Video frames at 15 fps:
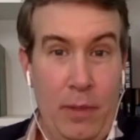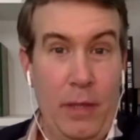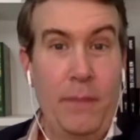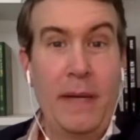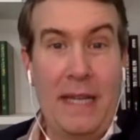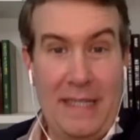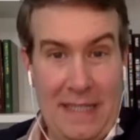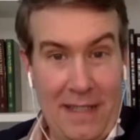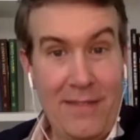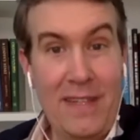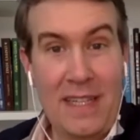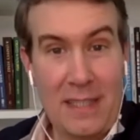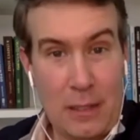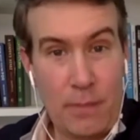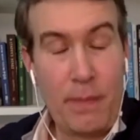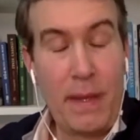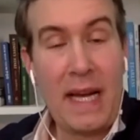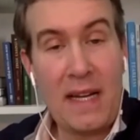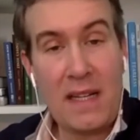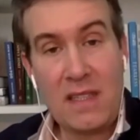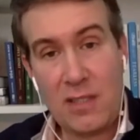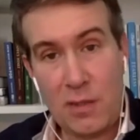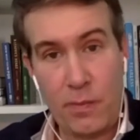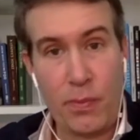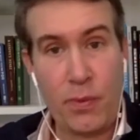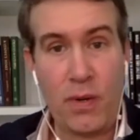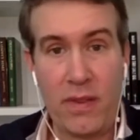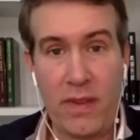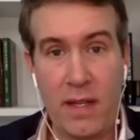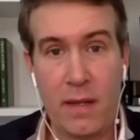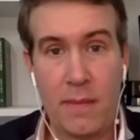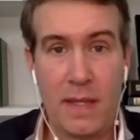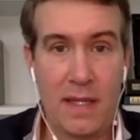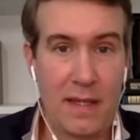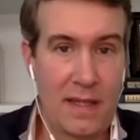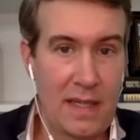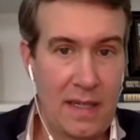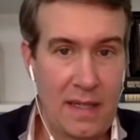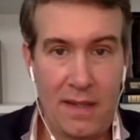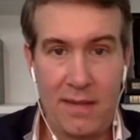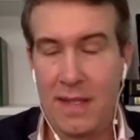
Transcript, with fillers: to pay dividends back and support them. And it kind of,